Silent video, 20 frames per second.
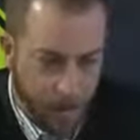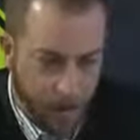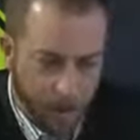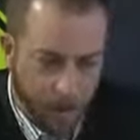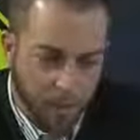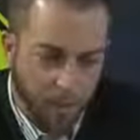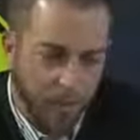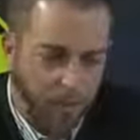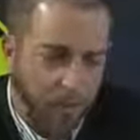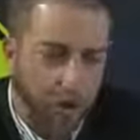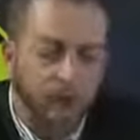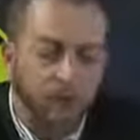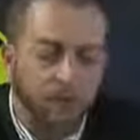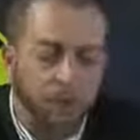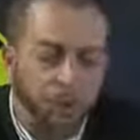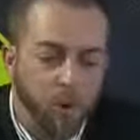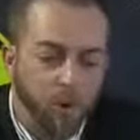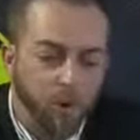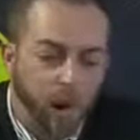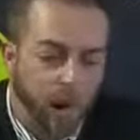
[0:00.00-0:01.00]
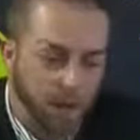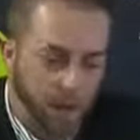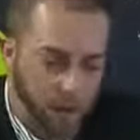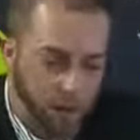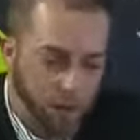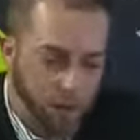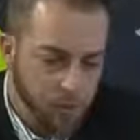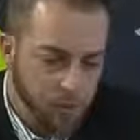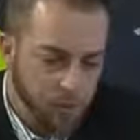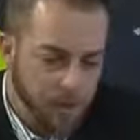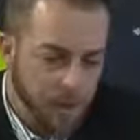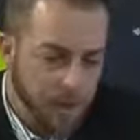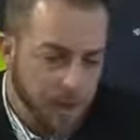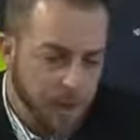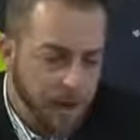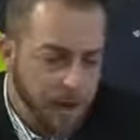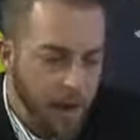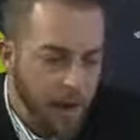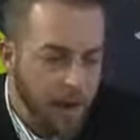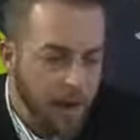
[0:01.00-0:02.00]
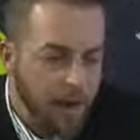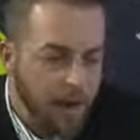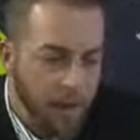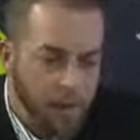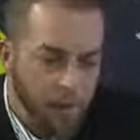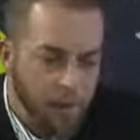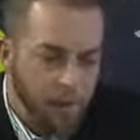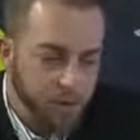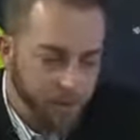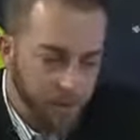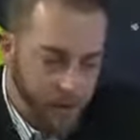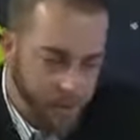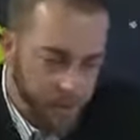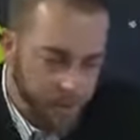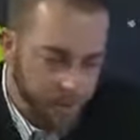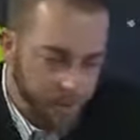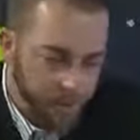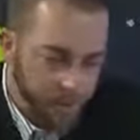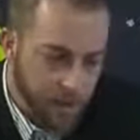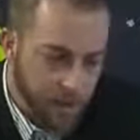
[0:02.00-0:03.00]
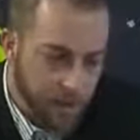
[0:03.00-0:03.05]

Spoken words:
I am a sophomore in high school, and I am a huge fan.